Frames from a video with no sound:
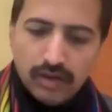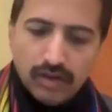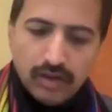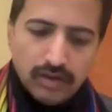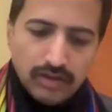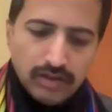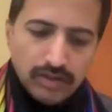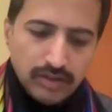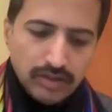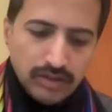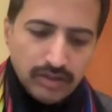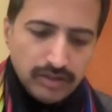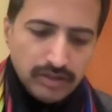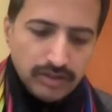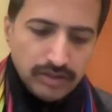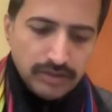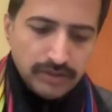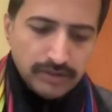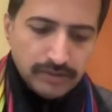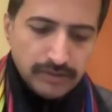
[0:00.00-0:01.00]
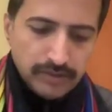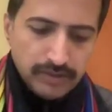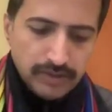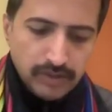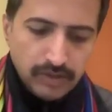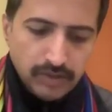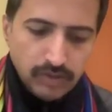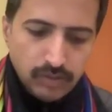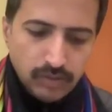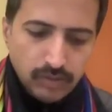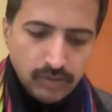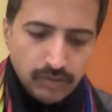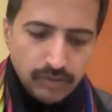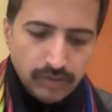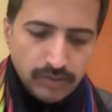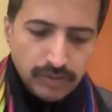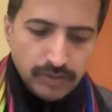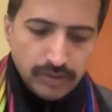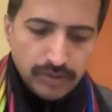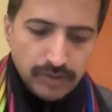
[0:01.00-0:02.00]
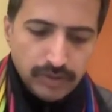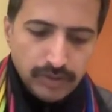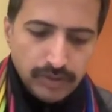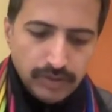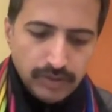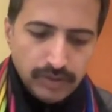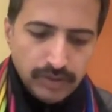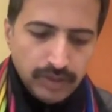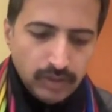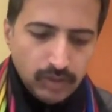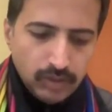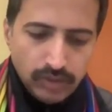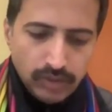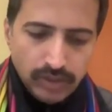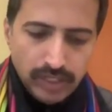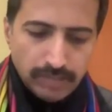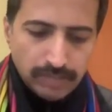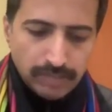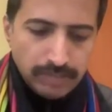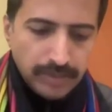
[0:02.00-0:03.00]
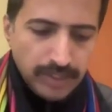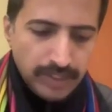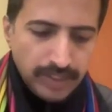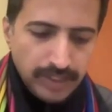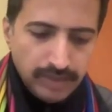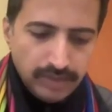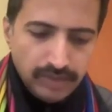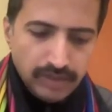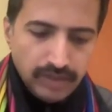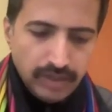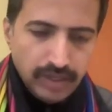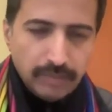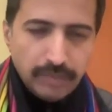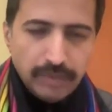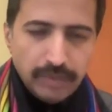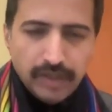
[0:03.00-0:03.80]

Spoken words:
on, you know, their own companies. I